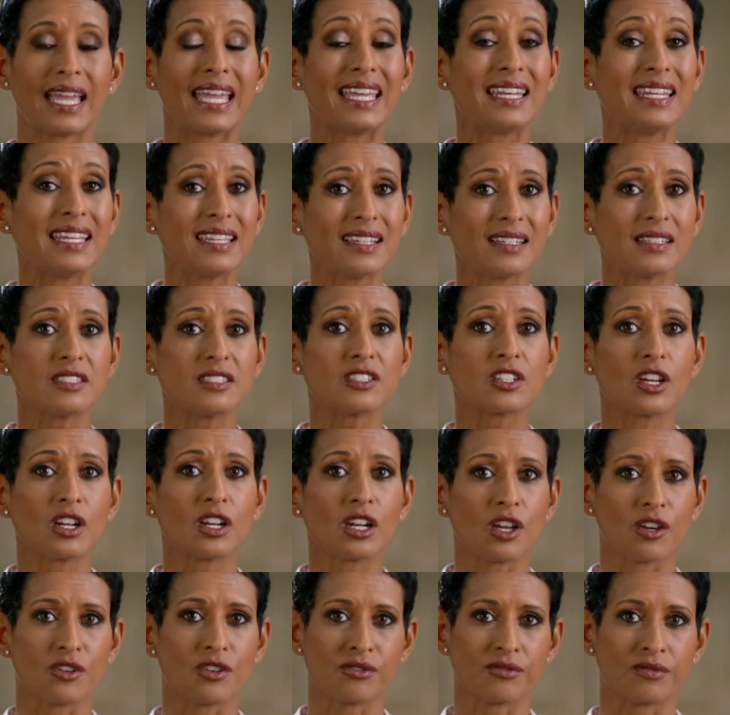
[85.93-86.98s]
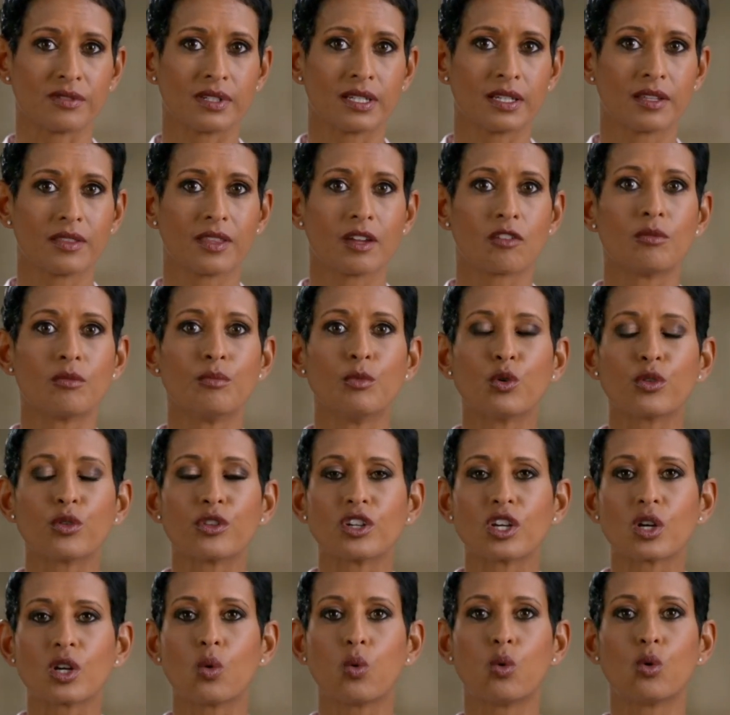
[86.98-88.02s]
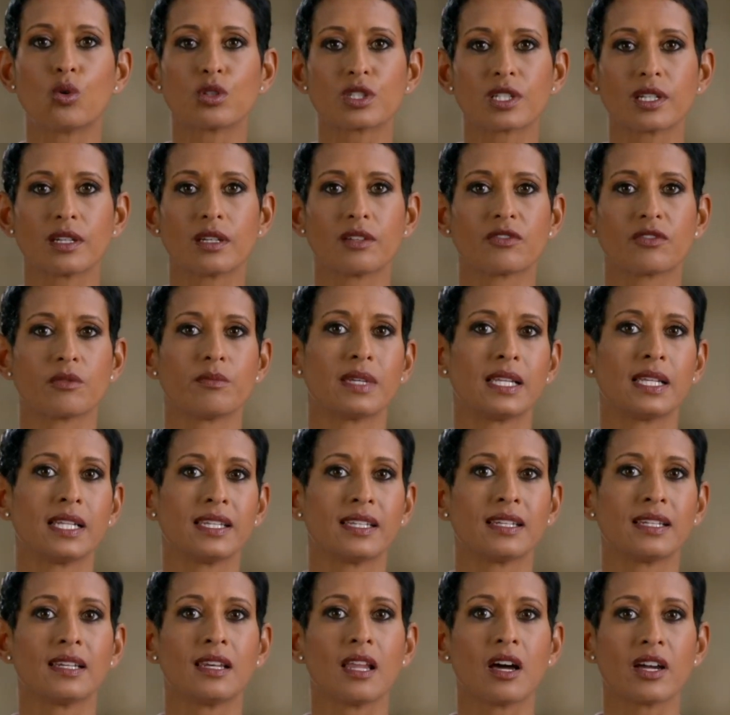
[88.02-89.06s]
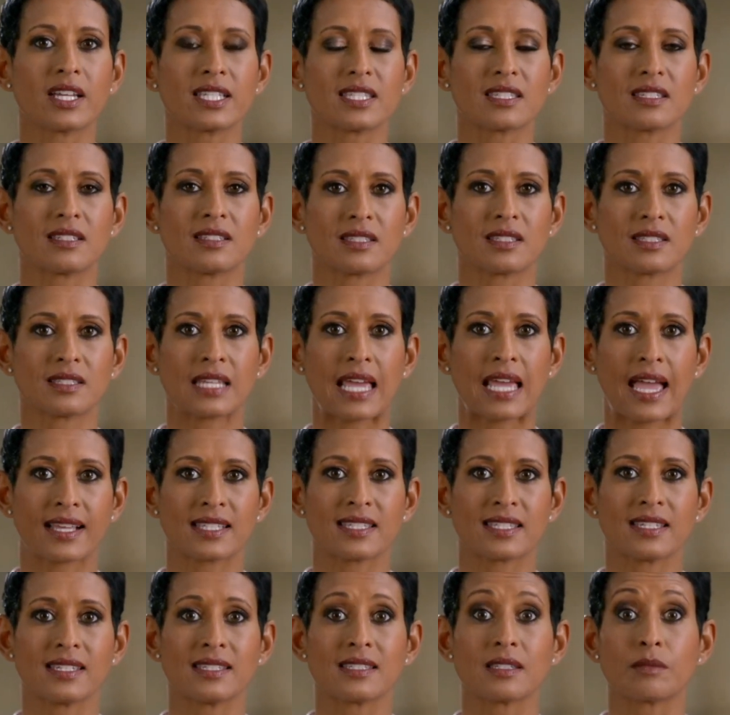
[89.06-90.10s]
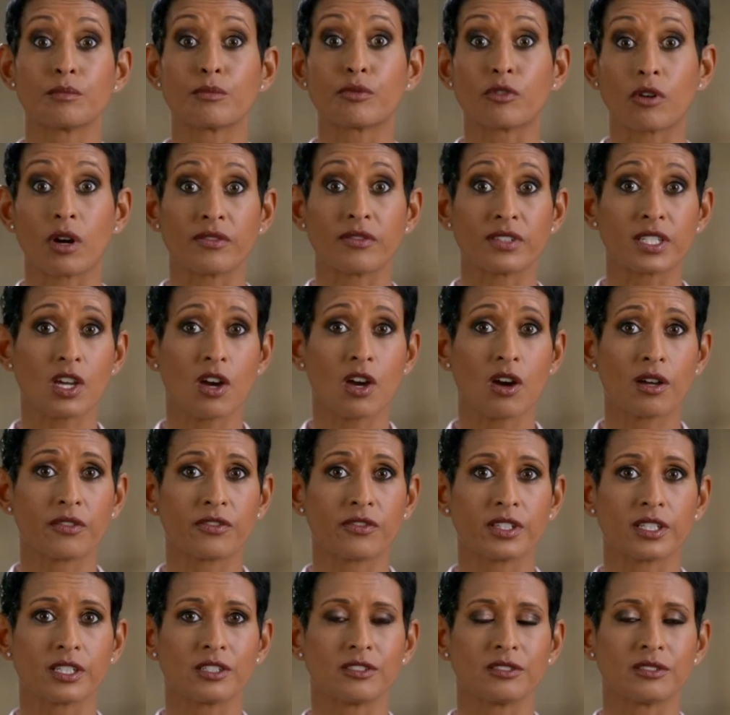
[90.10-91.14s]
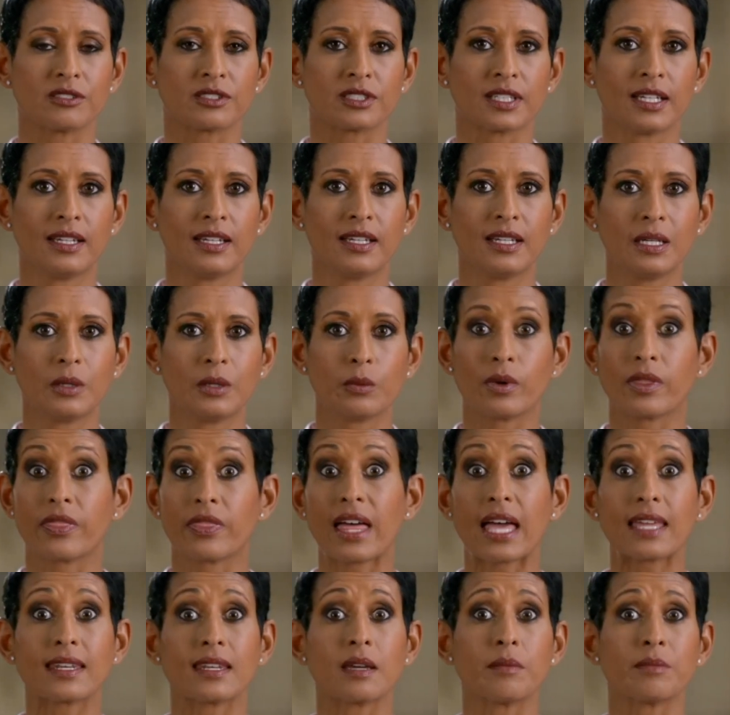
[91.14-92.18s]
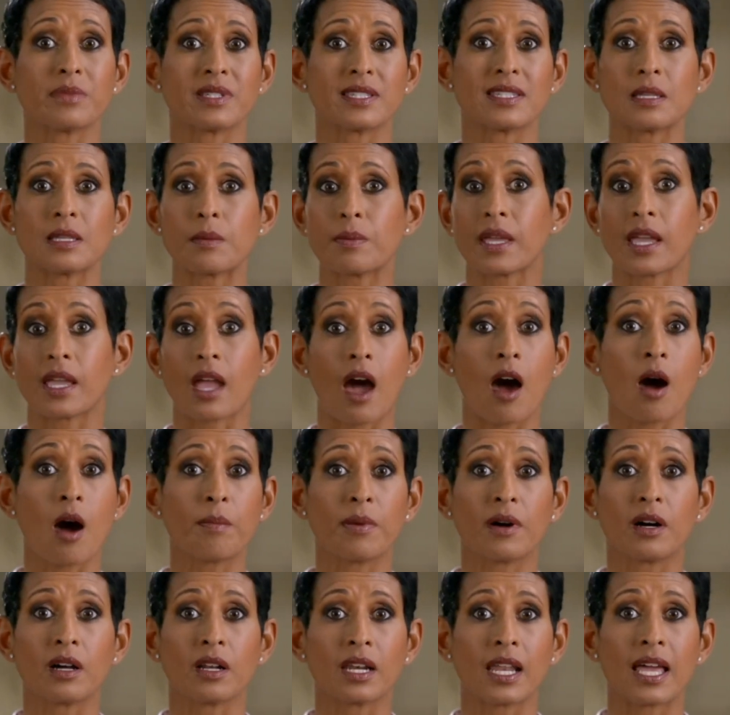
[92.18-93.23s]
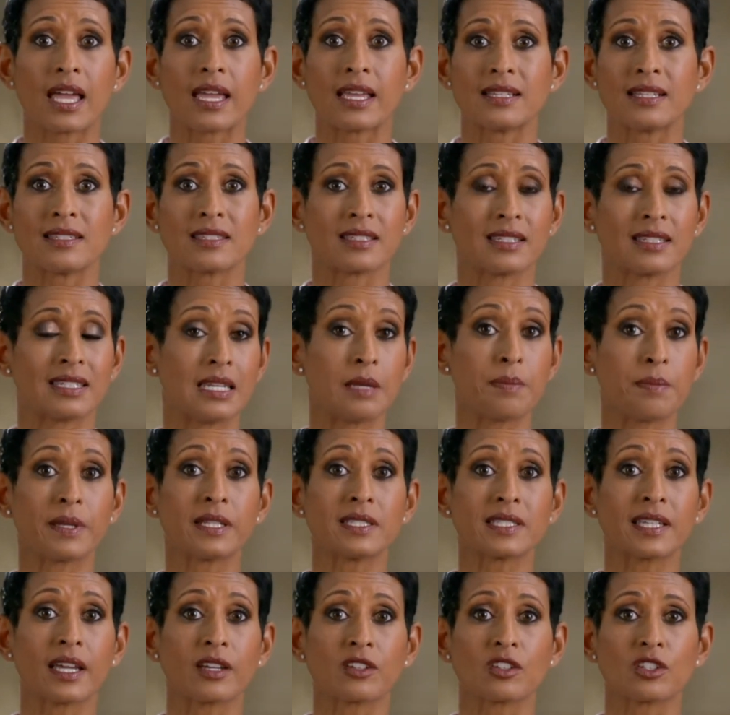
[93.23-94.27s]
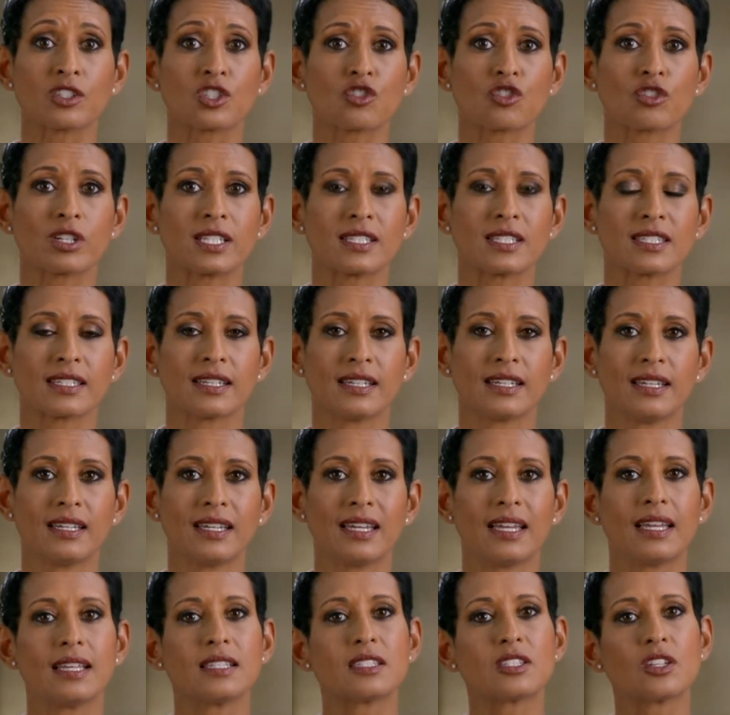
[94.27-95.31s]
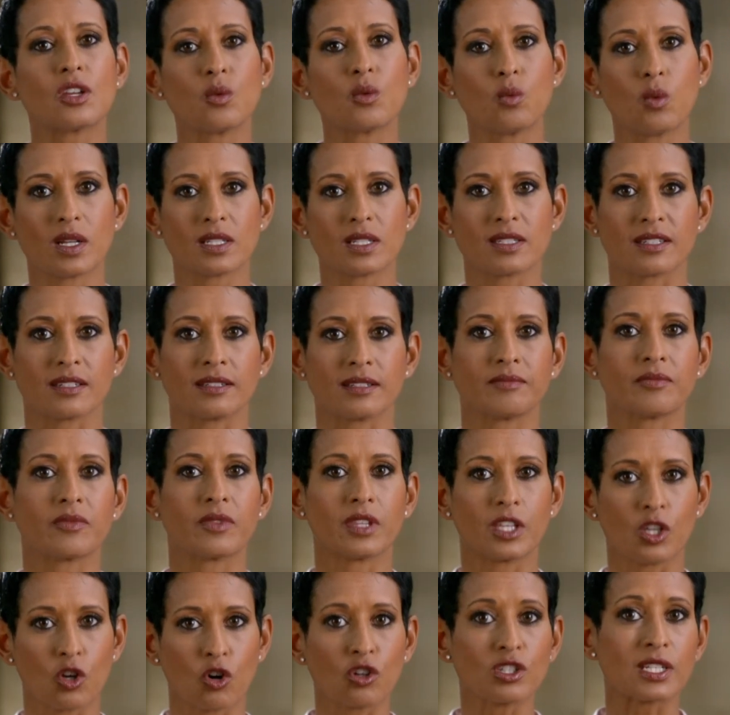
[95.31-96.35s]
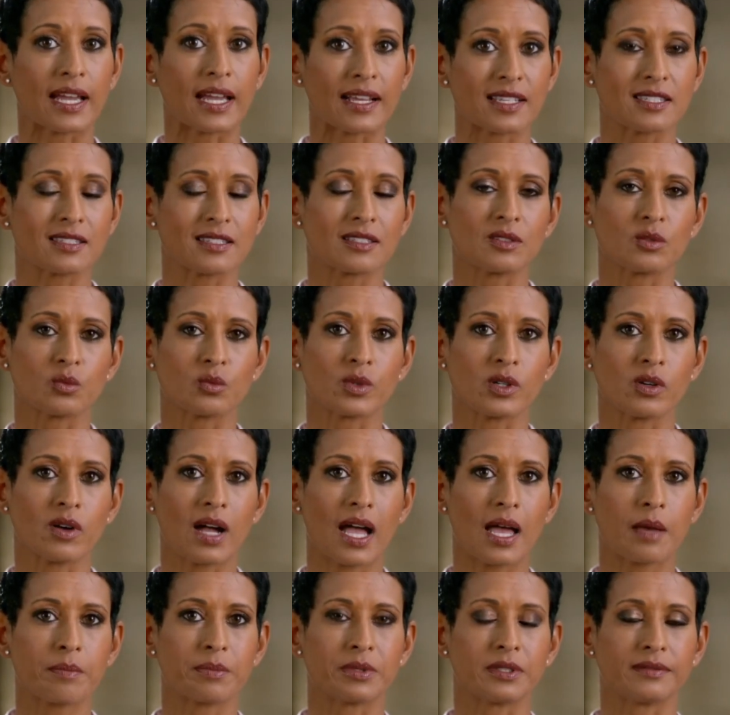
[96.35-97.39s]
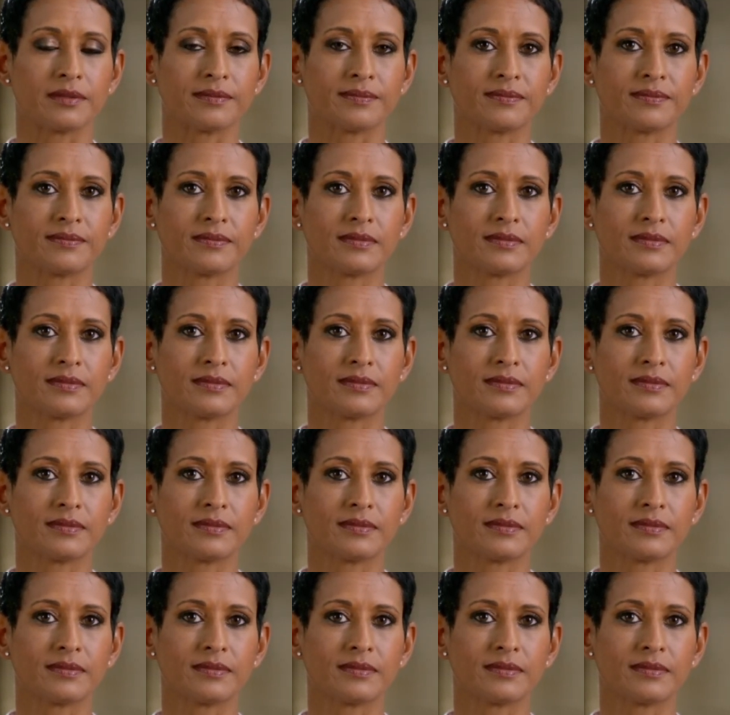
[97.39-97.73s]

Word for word: In England alone, there are more than a quarter of a million licensed taxis and private hire vehicles. With that number zipping up our lanes and nipping down our streets, it's no wonder the odd accident will happen.